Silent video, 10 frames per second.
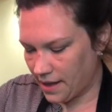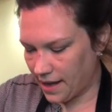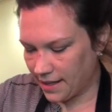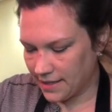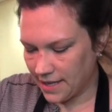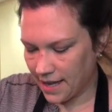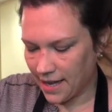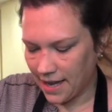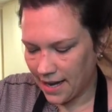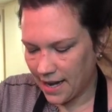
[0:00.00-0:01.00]
I can take
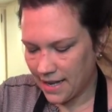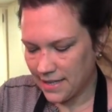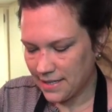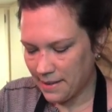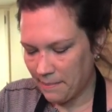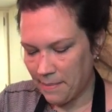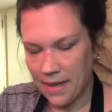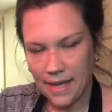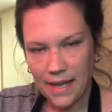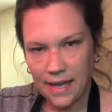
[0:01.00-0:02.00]
a nice
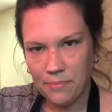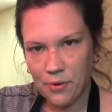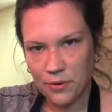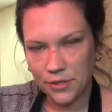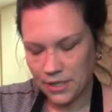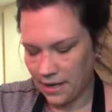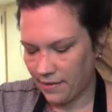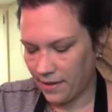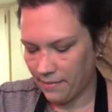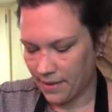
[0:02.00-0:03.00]
big portion of
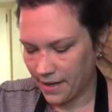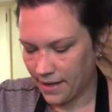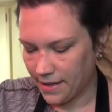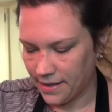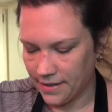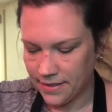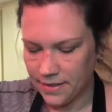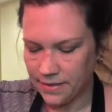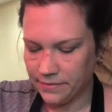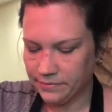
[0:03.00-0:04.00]
it
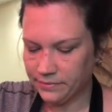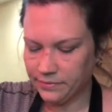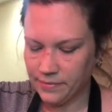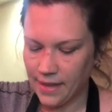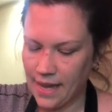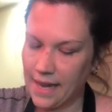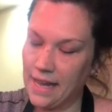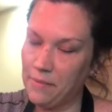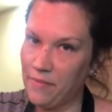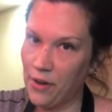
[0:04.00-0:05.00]
because I
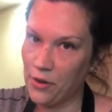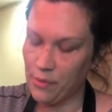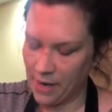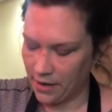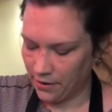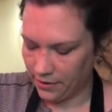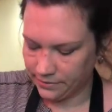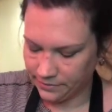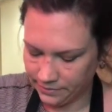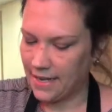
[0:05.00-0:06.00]
am a volume eater.
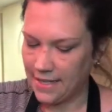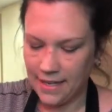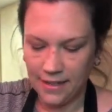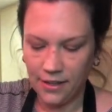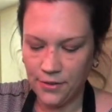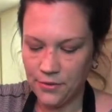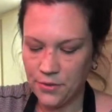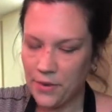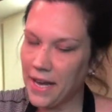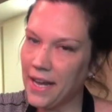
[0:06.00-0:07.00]
I did lose
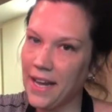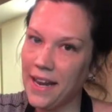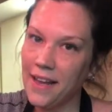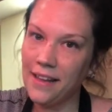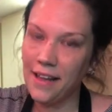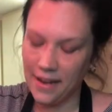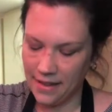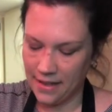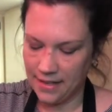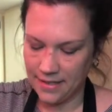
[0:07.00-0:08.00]
weight eating a lot of
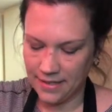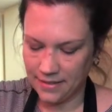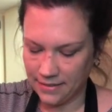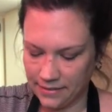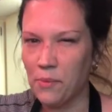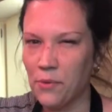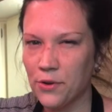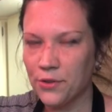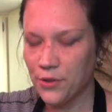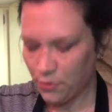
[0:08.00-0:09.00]
this. One more
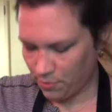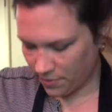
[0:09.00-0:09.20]
scoop.